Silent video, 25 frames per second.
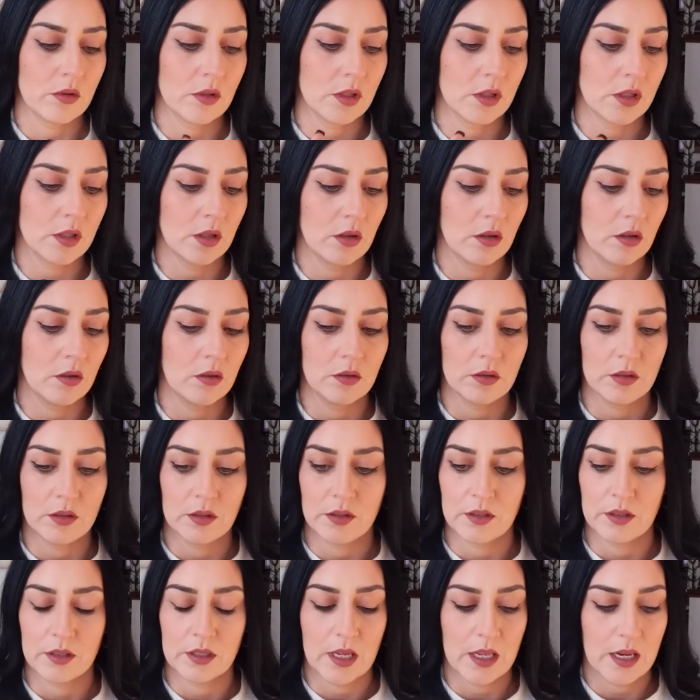So
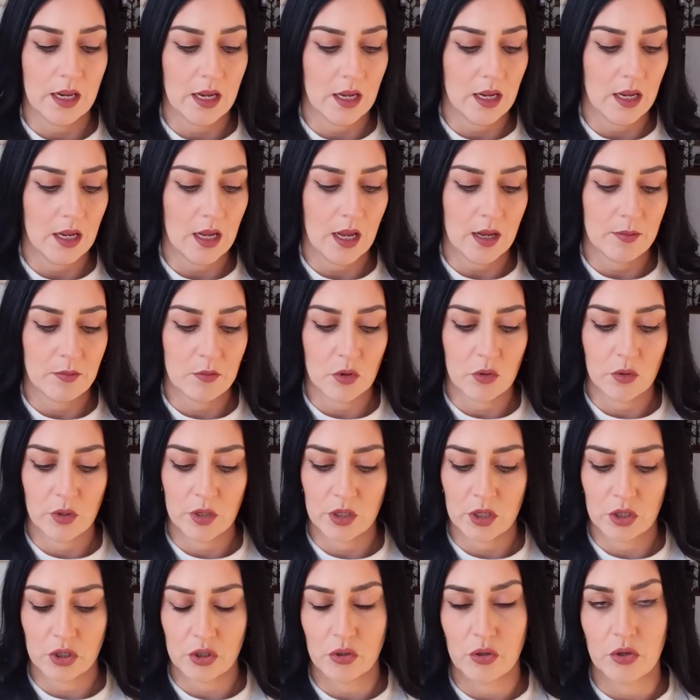today I'm going
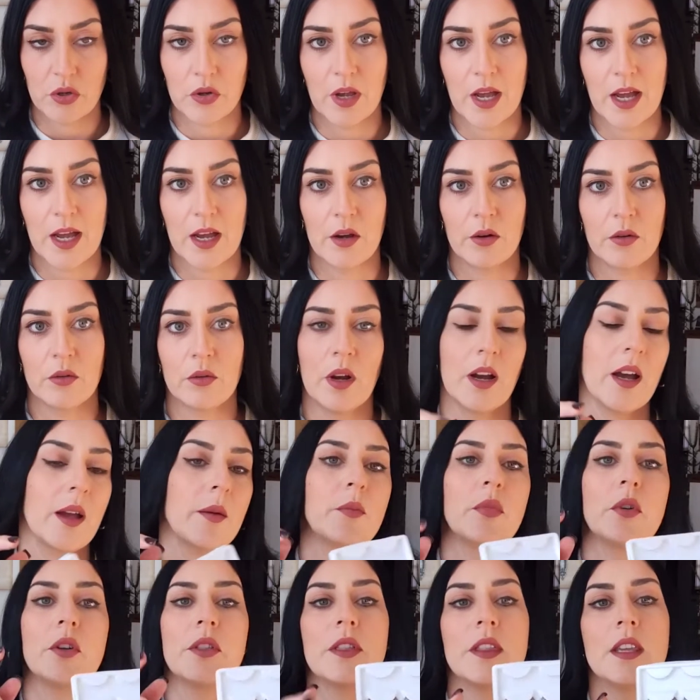to show you how I
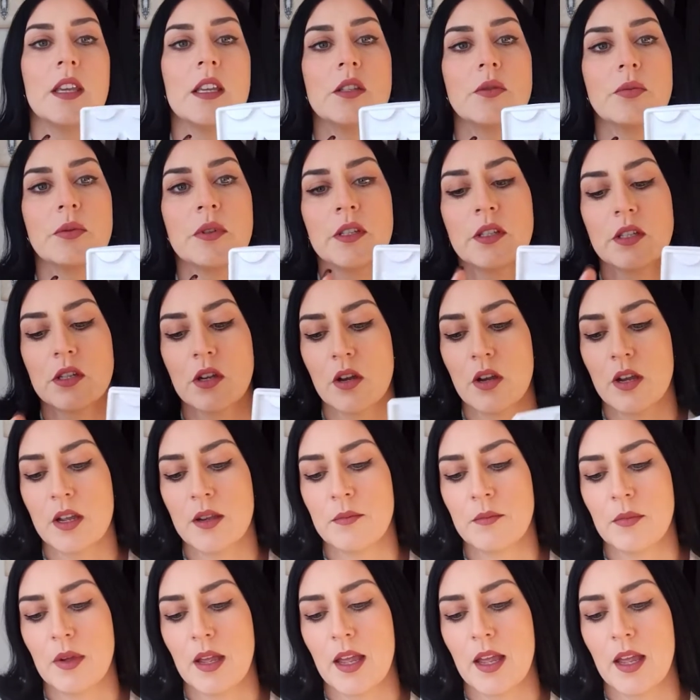put these ones on,